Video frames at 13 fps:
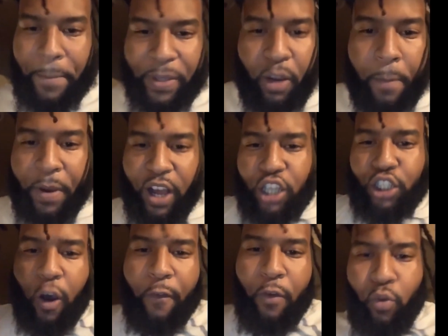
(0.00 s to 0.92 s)
Bitch, your
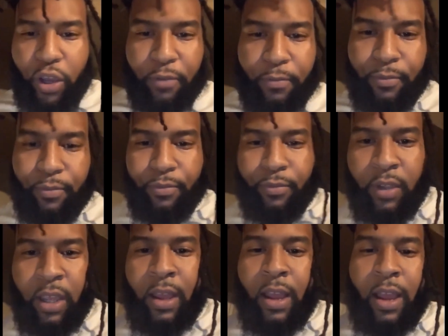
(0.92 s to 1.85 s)
buzz over with.
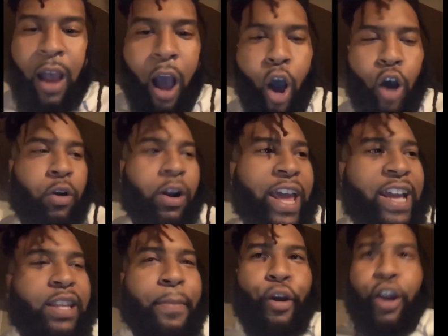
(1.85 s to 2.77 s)
I don't know,
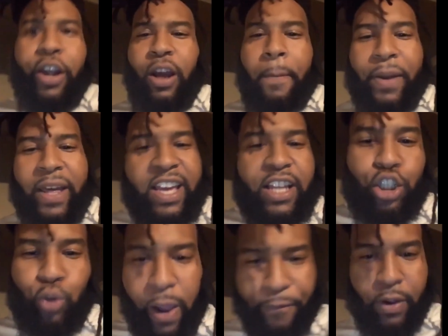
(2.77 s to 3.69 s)
last time I heard nigga play in
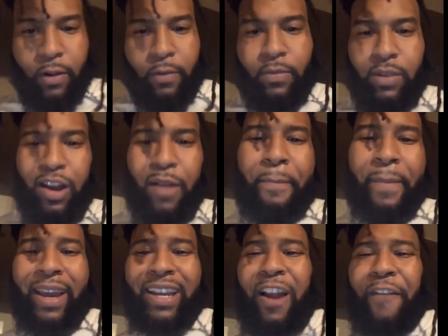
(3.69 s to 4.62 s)
traffic. Come on,
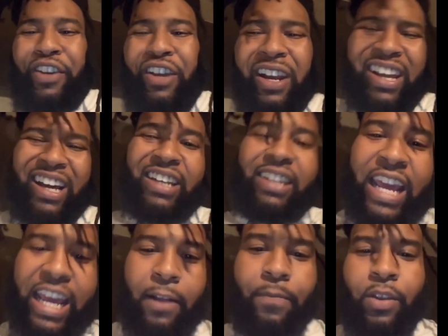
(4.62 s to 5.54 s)
man, get off a young nigga.
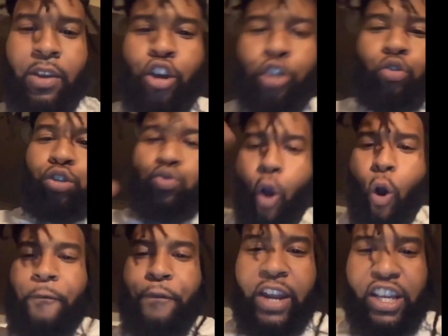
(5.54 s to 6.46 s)
You too
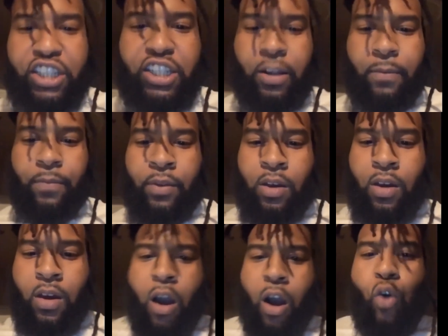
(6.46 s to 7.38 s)
old for that shit.
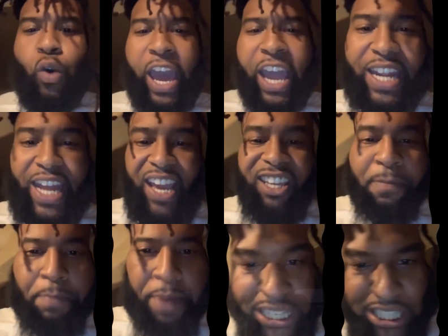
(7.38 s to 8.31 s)
Oh, hating
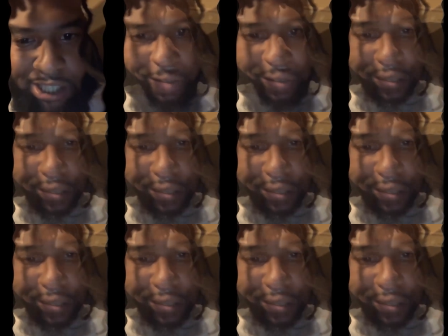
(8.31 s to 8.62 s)
ass bitch.